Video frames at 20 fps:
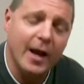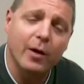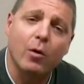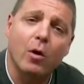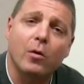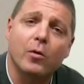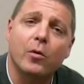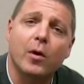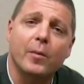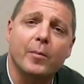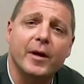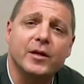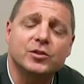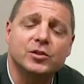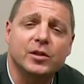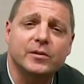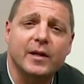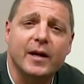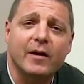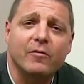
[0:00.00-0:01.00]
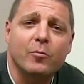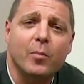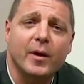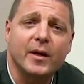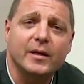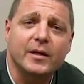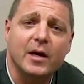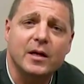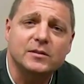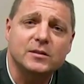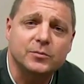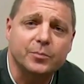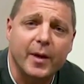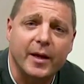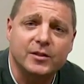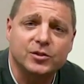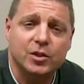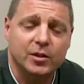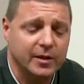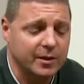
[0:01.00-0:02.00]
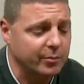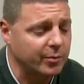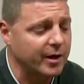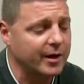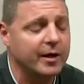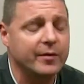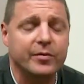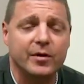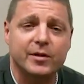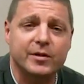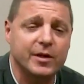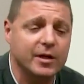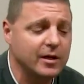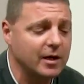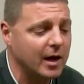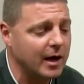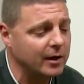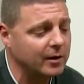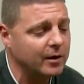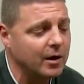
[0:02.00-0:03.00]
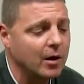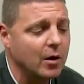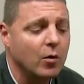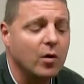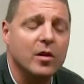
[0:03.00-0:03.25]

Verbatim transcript: And what we want to make sure that everybody does is make sure they bring in their deer heart